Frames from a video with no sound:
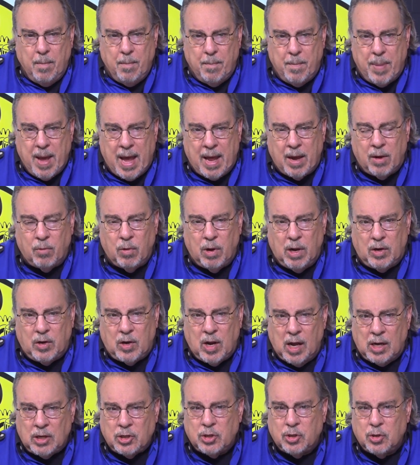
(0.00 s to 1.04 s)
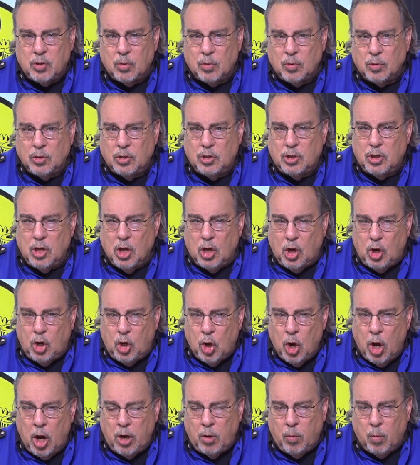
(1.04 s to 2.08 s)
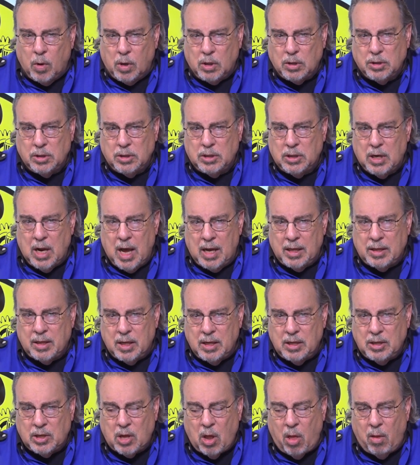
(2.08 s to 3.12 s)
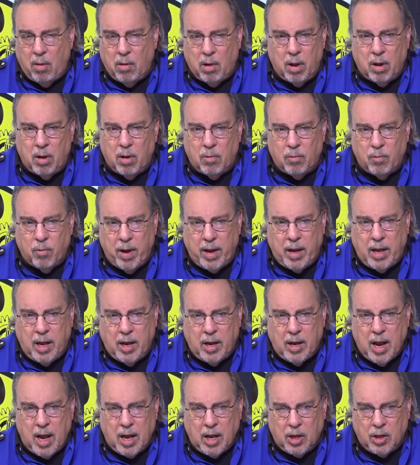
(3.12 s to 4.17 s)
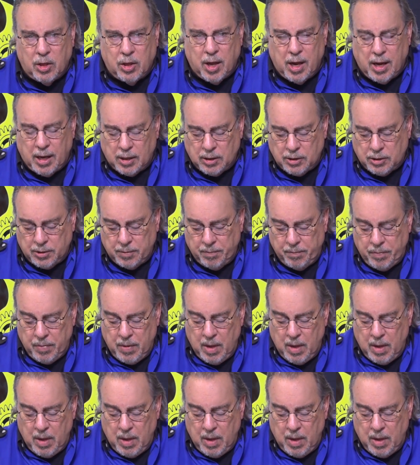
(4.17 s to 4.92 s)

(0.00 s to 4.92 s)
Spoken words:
Battery testers, the good ones, not these little rinky-dink things,